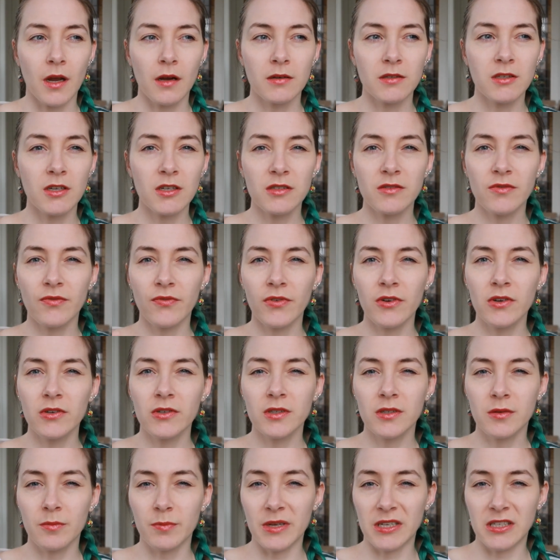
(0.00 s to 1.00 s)
just
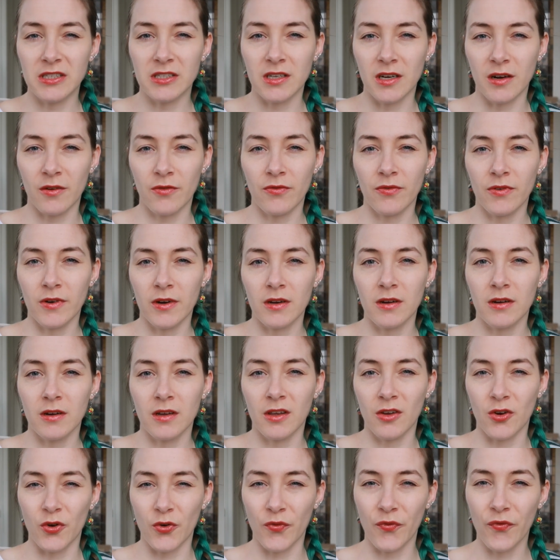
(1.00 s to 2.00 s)
feels a bit different
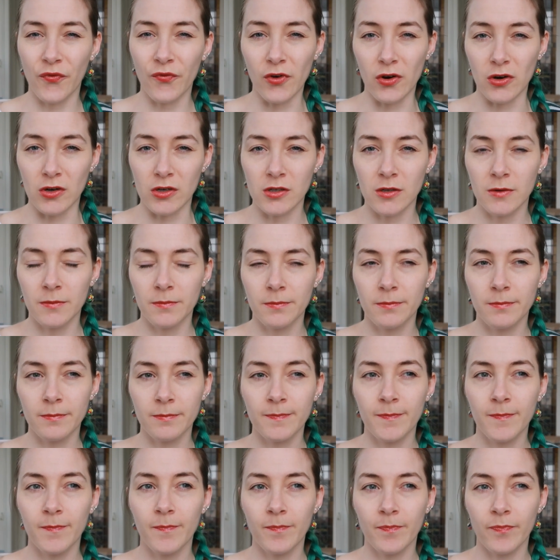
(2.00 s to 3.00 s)
on your foot.
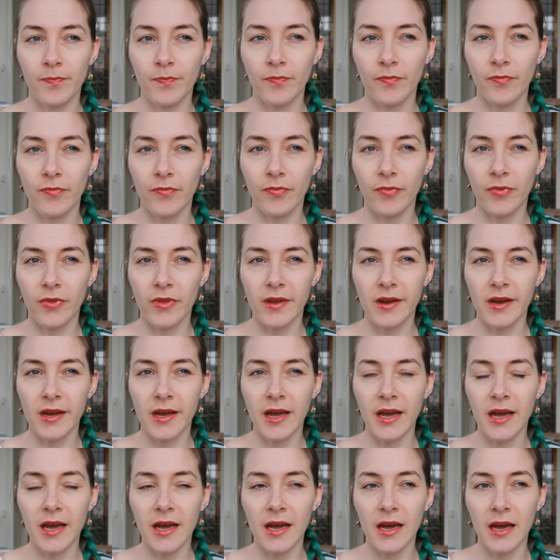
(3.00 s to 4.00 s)

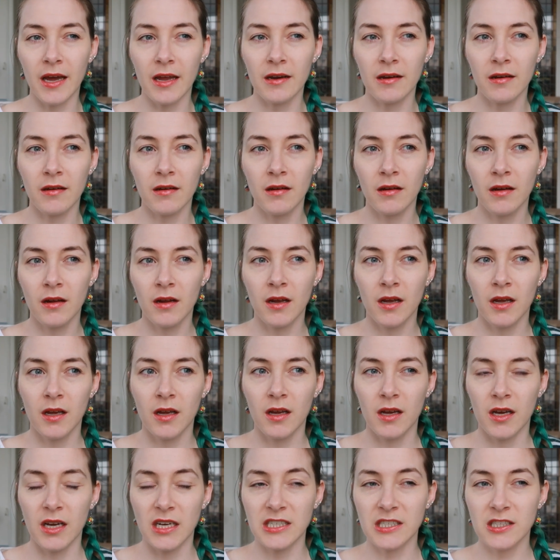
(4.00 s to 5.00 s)
And
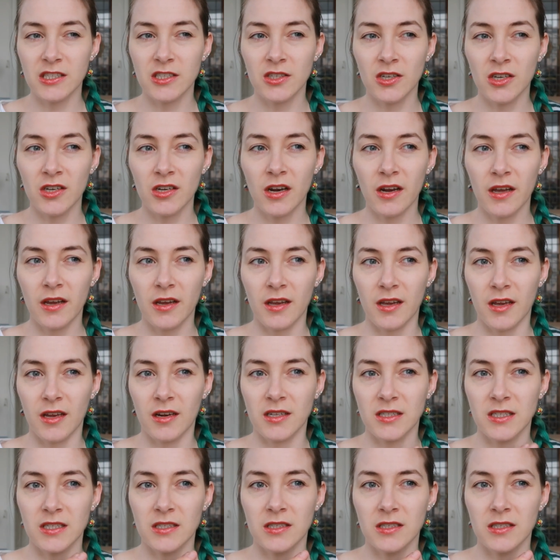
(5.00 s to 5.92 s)
it's not like